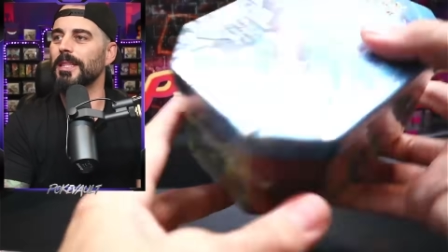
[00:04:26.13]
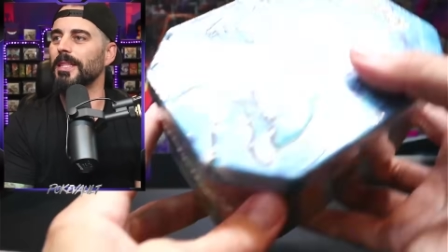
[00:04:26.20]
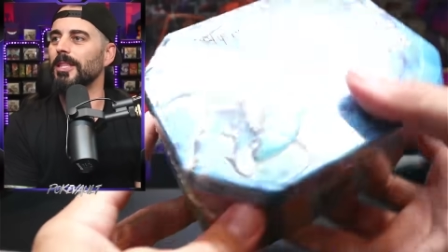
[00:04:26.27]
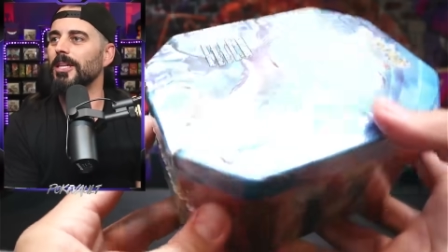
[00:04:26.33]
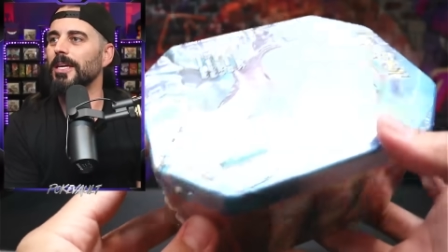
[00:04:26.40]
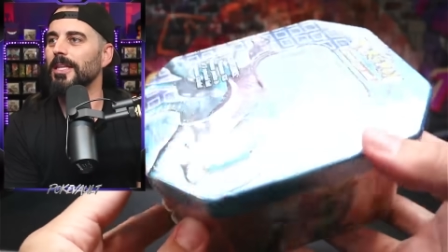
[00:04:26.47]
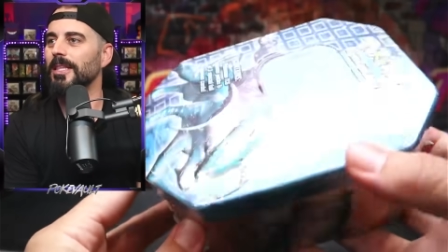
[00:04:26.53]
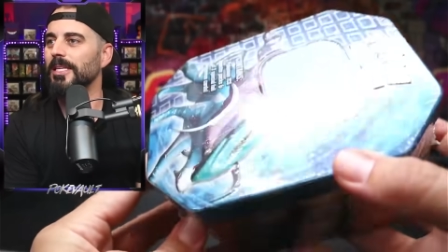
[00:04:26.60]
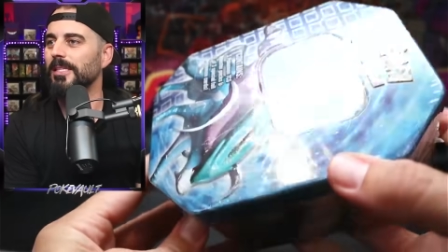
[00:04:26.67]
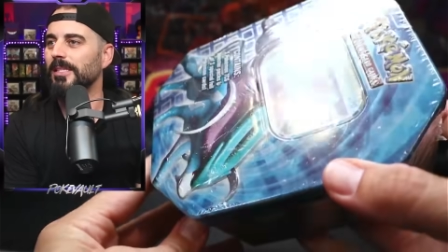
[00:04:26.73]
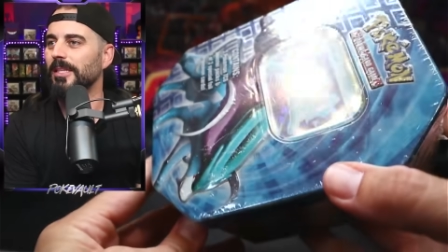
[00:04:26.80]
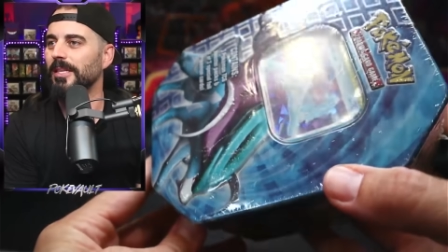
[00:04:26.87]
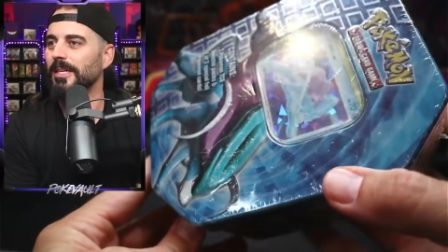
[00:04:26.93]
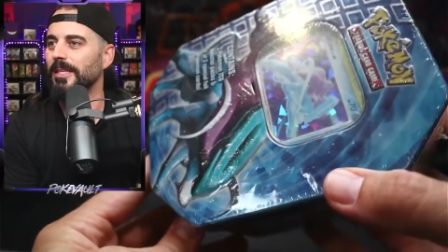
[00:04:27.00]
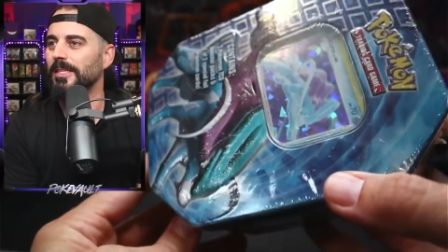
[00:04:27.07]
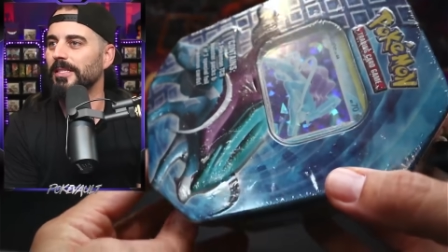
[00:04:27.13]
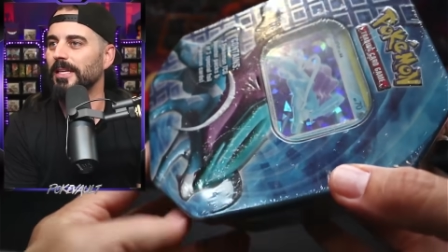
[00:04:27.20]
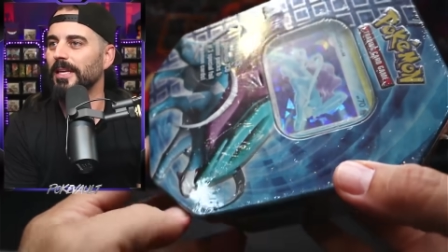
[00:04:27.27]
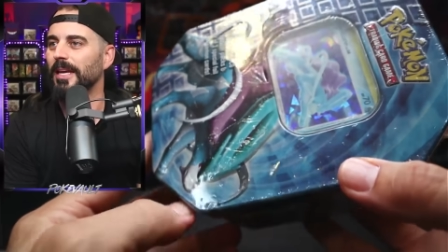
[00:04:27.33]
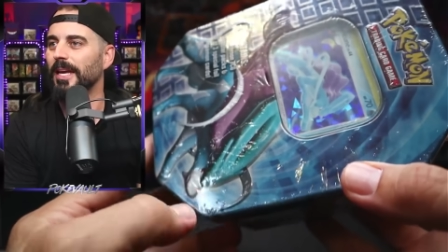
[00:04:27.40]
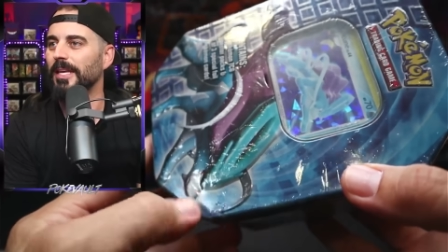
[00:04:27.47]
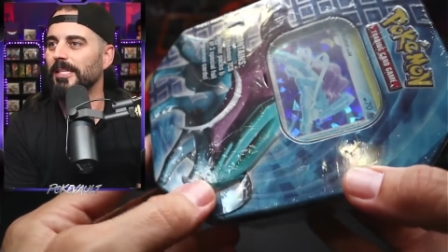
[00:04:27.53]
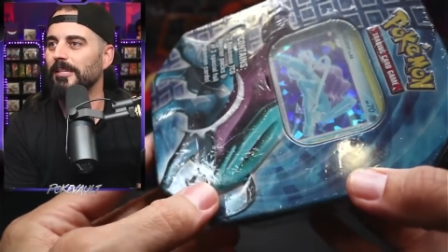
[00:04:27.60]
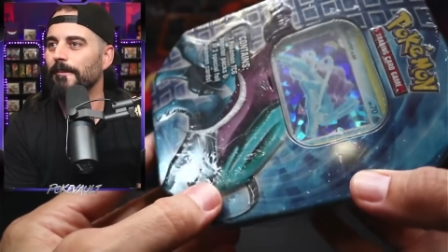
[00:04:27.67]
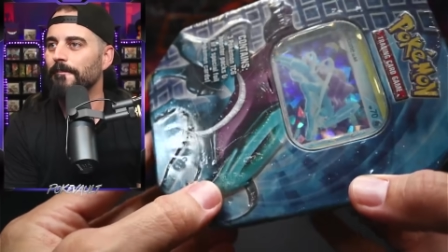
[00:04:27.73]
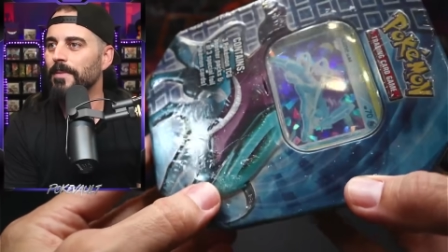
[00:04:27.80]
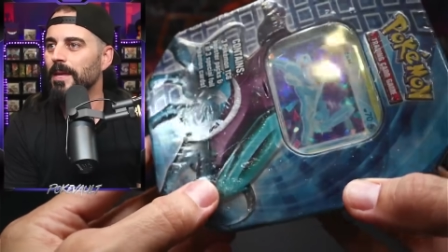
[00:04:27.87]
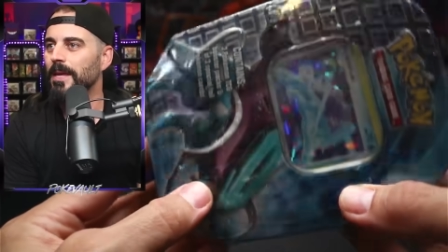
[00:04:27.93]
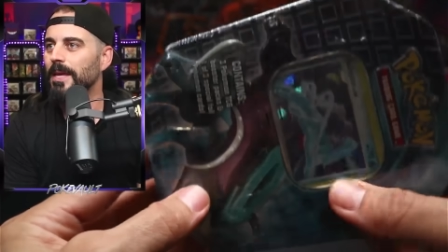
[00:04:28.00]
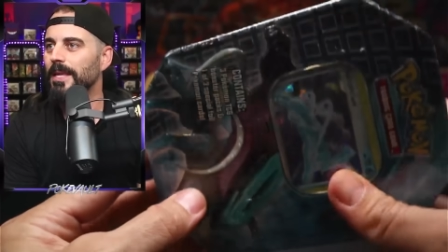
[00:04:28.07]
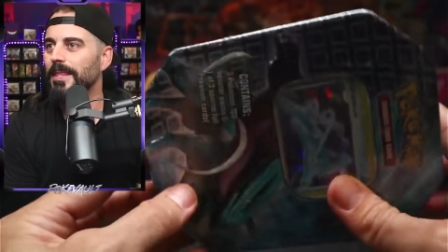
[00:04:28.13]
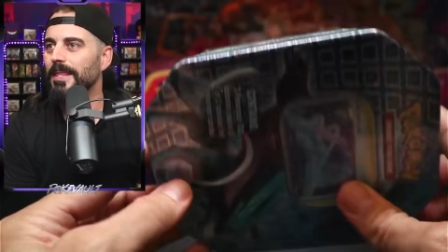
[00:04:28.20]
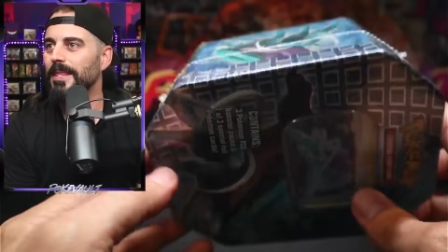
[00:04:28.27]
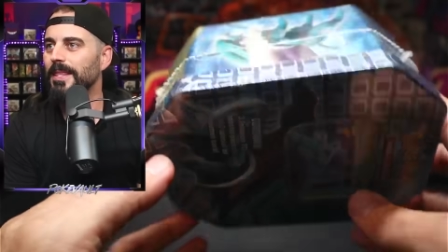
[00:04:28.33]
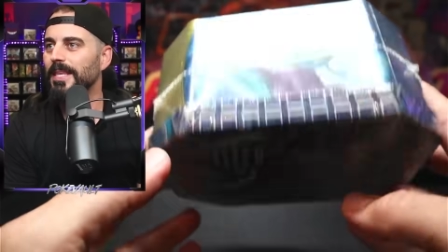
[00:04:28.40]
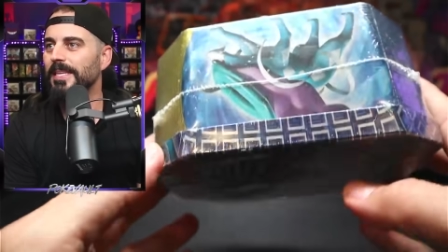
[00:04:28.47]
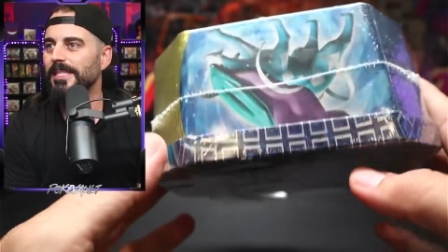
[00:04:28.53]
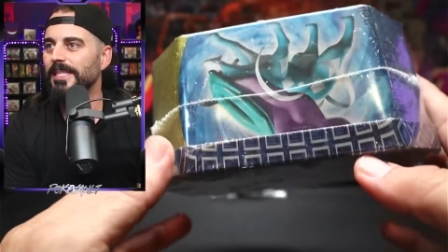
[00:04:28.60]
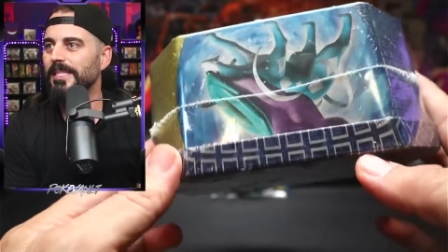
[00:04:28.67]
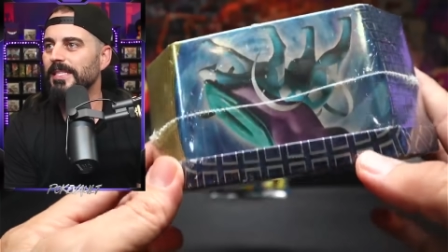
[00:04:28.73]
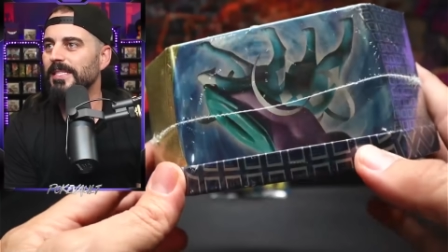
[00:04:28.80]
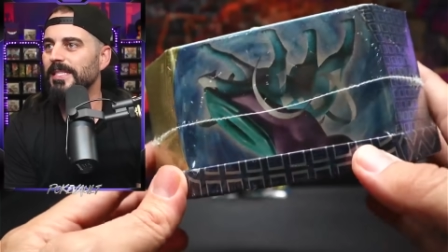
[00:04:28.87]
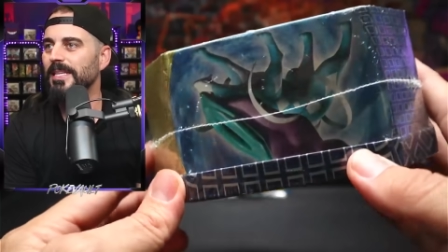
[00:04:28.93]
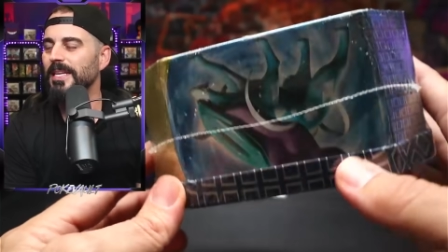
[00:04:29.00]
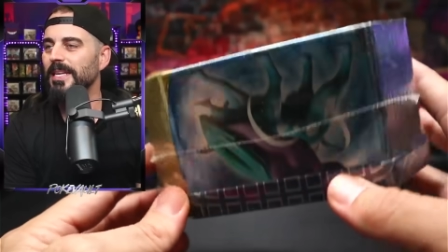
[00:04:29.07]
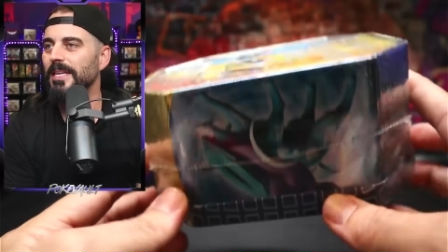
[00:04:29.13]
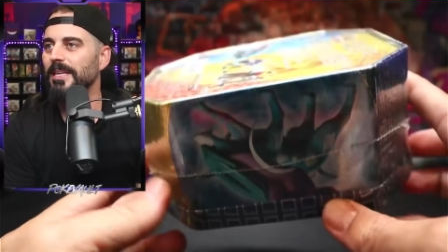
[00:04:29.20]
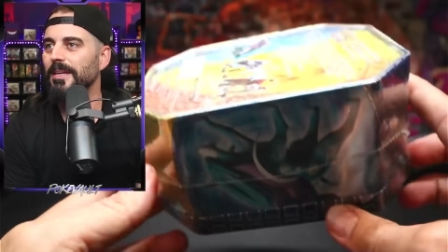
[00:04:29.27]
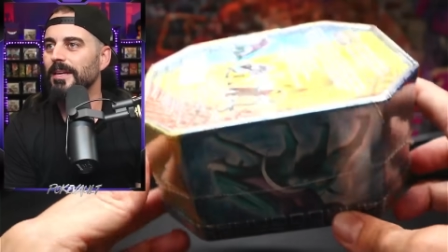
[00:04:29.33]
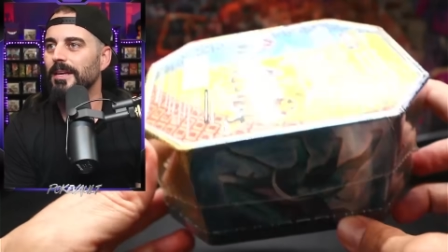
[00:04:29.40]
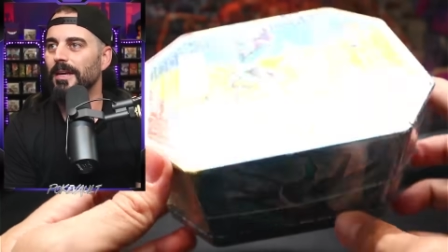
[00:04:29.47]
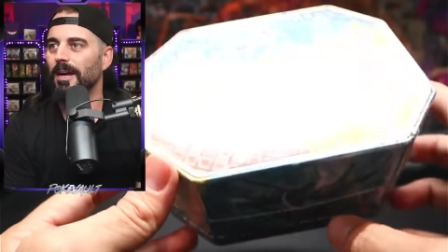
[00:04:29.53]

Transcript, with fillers: at, look at this, look at this thing. It's, this is seen